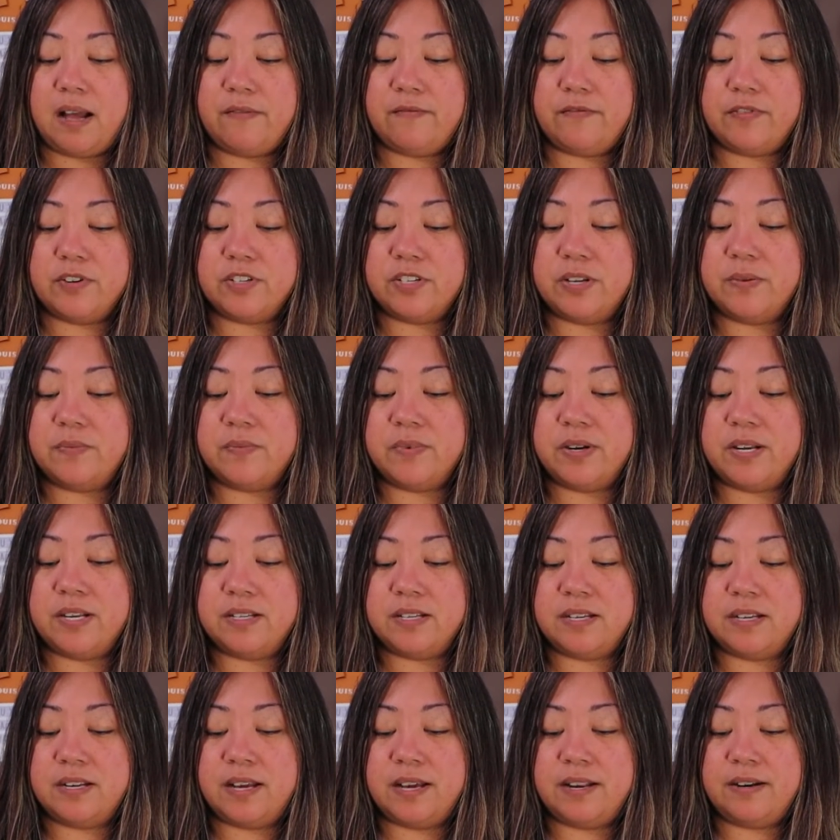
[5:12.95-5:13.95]
for some
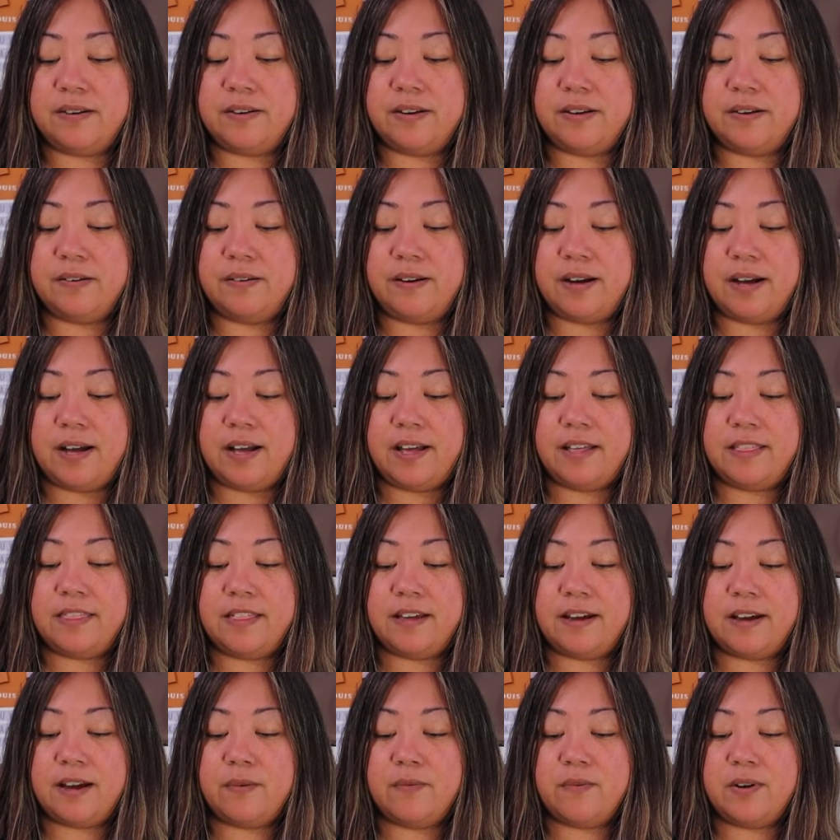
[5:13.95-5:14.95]
reason, I don't know, I
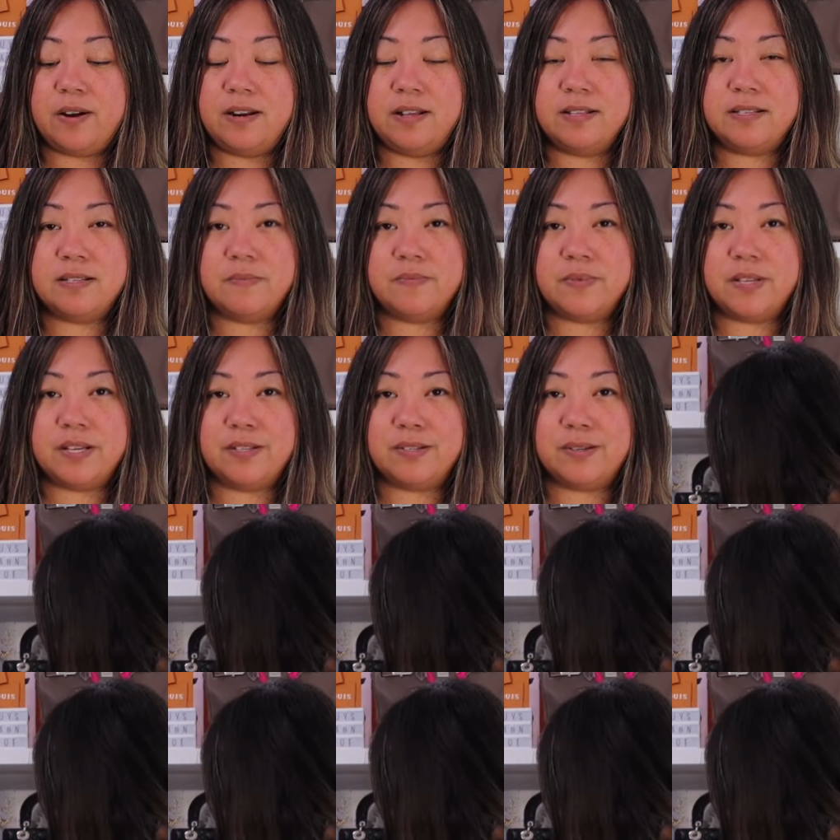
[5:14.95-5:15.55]
think I wanted something to